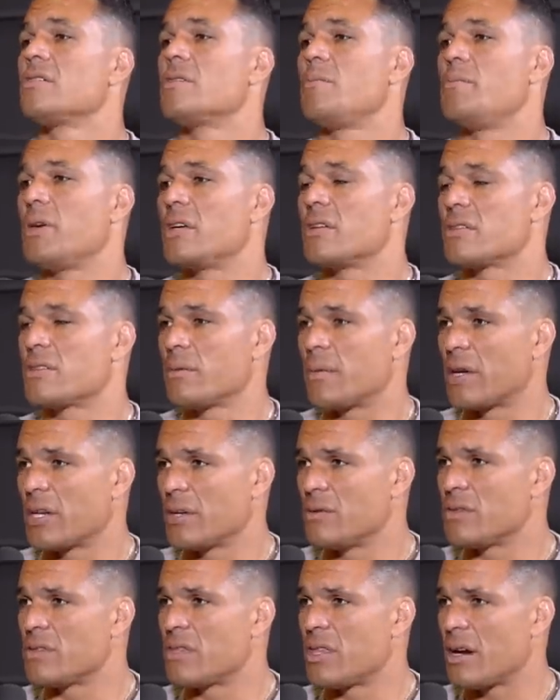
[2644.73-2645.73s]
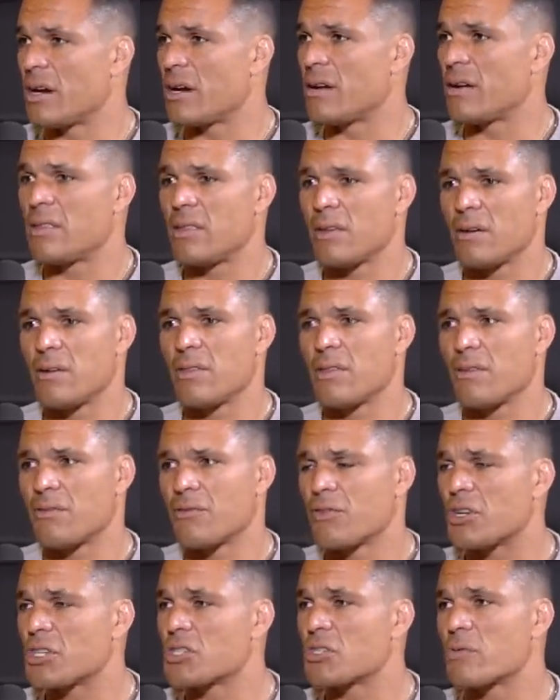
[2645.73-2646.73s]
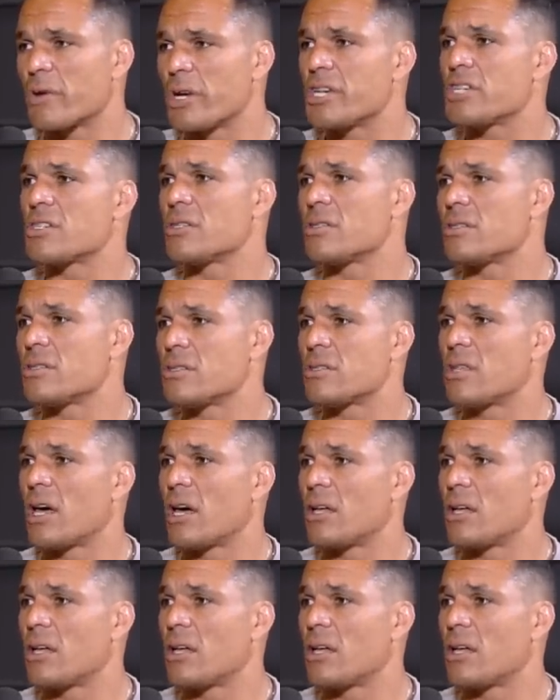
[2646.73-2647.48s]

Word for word: to being somebody who's there, and the, the frustrations